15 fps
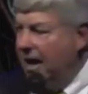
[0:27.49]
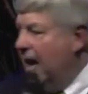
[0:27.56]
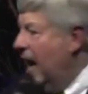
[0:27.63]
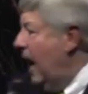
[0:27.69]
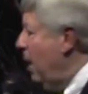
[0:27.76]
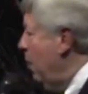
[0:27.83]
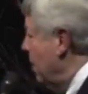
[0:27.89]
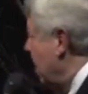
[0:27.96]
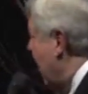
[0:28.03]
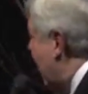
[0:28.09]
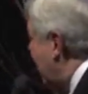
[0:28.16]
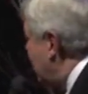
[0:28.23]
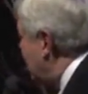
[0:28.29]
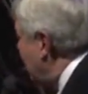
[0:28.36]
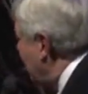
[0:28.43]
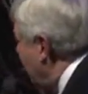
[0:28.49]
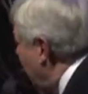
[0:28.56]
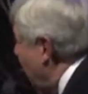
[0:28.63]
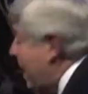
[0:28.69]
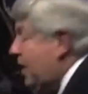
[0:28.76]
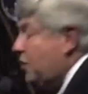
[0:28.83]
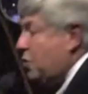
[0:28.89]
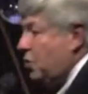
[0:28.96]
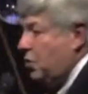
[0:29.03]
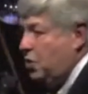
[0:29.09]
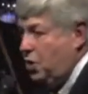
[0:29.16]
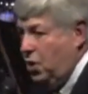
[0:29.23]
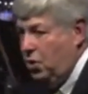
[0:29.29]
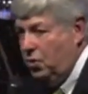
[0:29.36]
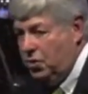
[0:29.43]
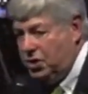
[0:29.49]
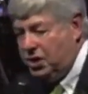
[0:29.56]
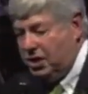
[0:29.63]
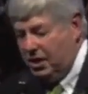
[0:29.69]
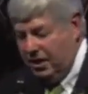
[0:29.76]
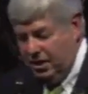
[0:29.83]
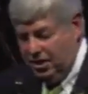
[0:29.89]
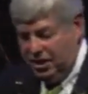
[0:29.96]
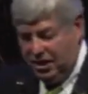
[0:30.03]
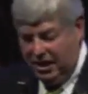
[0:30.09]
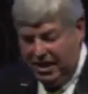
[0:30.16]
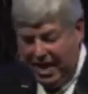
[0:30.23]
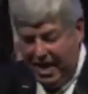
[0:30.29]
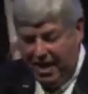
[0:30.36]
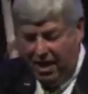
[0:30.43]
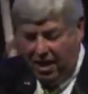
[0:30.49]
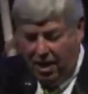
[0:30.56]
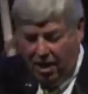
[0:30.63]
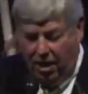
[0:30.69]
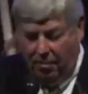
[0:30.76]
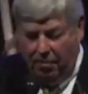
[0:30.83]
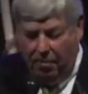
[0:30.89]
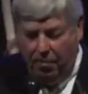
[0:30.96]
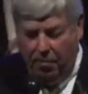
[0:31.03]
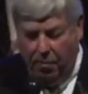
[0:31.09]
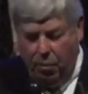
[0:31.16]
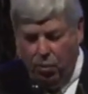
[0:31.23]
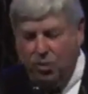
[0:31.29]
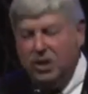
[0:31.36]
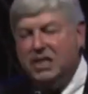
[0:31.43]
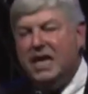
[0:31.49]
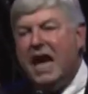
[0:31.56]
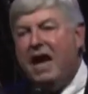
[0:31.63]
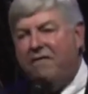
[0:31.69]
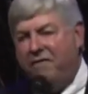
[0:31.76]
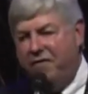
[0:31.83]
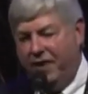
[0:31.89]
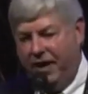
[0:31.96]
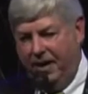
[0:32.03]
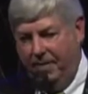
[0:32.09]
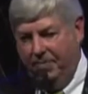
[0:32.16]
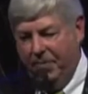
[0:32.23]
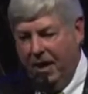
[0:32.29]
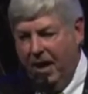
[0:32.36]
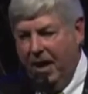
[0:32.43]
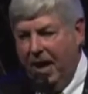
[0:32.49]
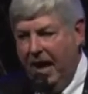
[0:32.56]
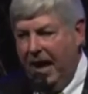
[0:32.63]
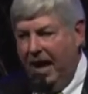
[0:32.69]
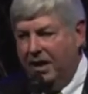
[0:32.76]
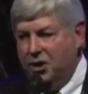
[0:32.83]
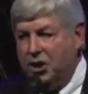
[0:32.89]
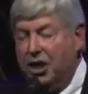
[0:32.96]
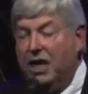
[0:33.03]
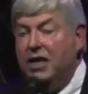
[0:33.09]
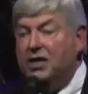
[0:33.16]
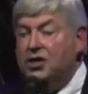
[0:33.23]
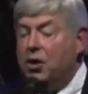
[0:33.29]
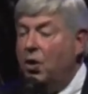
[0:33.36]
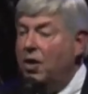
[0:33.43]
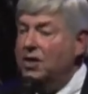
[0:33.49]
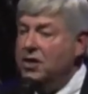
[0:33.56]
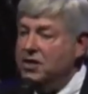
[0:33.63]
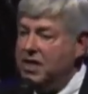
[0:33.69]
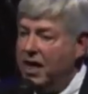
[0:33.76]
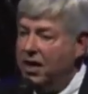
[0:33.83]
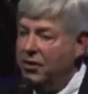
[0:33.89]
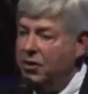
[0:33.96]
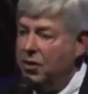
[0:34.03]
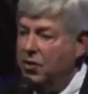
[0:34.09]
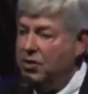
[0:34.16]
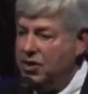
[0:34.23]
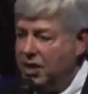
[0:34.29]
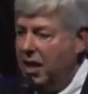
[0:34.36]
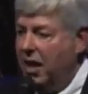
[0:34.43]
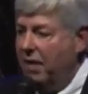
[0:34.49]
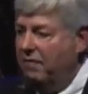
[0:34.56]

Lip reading: I would like to introduce Zanele Mutefa. And she is going to tell you a